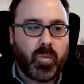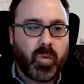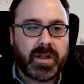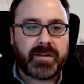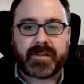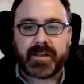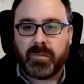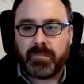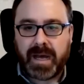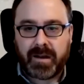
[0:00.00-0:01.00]
one single
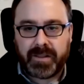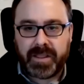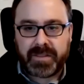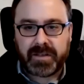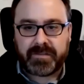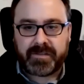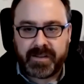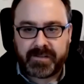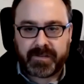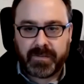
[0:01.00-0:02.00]
monolithic
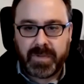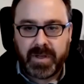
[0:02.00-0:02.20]
system.